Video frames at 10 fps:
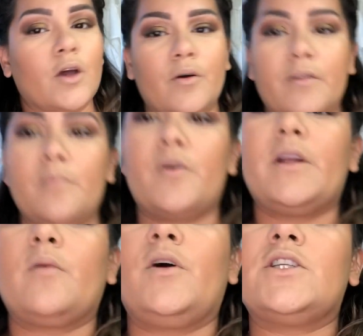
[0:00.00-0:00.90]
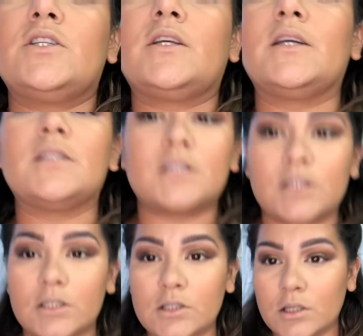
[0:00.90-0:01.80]
Oh, I'm wearing a Washington
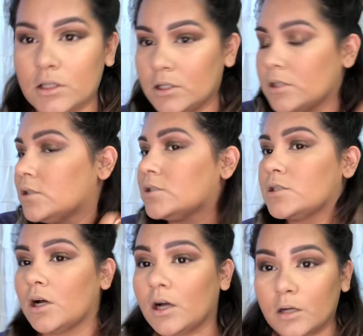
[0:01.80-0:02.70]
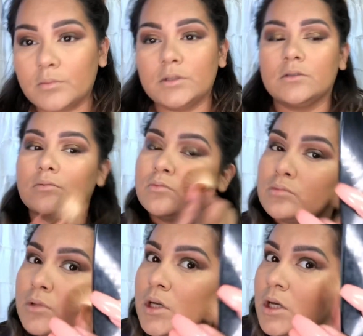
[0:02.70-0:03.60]
Huskies top.
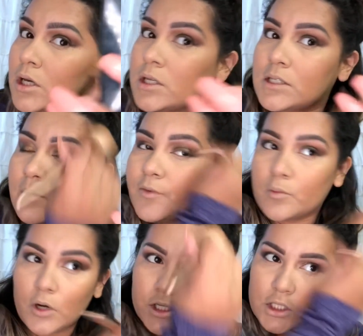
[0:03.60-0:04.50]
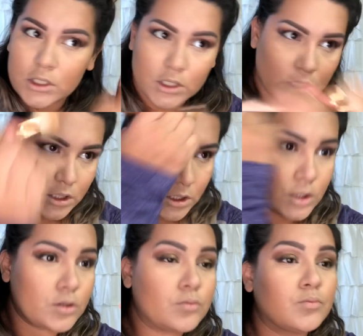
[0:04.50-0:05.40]
So I'm from
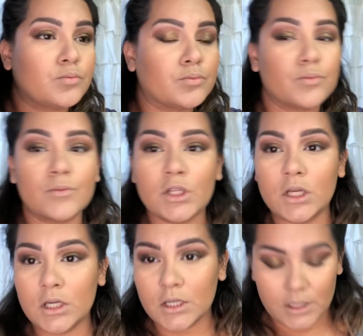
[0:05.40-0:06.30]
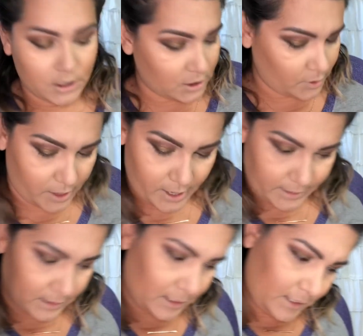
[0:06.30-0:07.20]
Washington. So
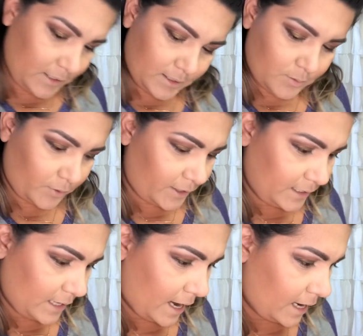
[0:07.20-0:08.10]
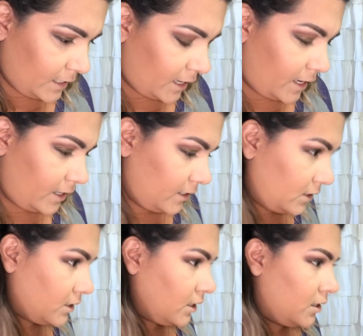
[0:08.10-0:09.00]
Huskies is where it's at,
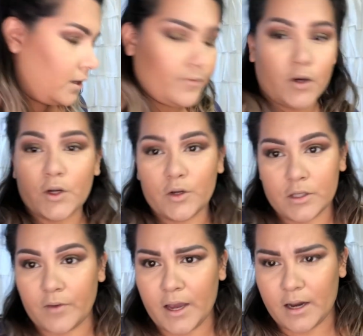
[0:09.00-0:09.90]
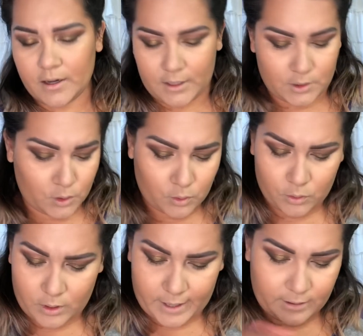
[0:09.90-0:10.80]
guys. If you're a Cougs fan, it's
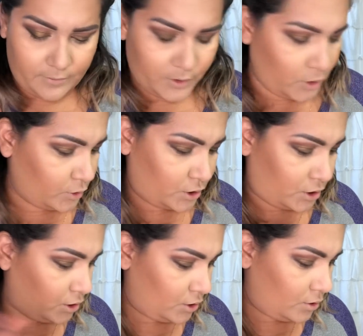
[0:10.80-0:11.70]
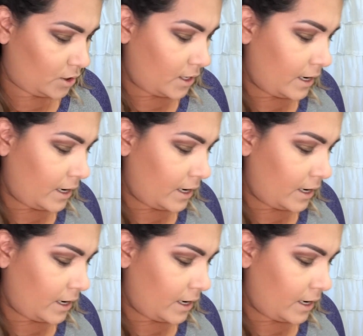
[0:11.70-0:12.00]
cool. I love the Cougs too.